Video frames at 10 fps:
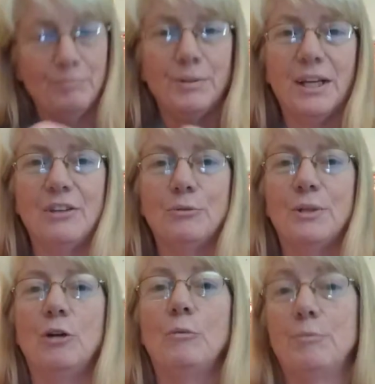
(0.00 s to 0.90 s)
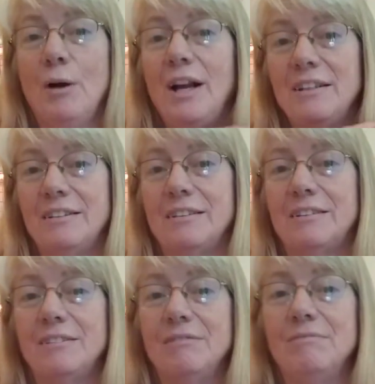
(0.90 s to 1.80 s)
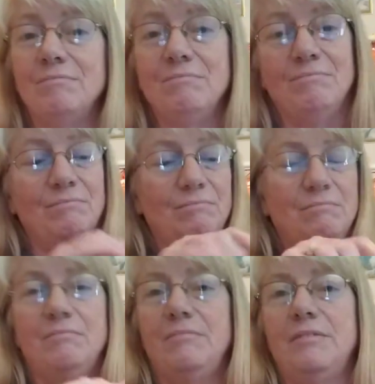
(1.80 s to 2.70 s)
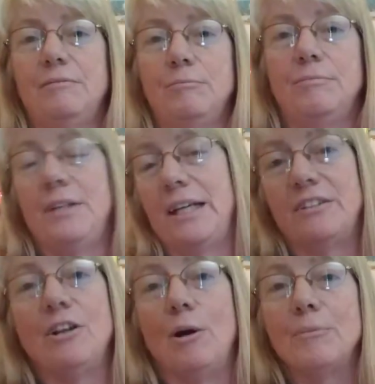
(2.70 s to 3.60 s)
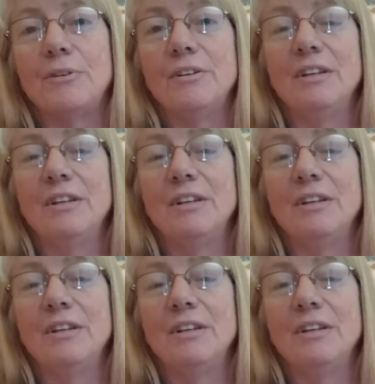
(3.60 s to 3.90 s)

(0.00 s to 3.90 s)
Because when they don't win prizes, they get dumped.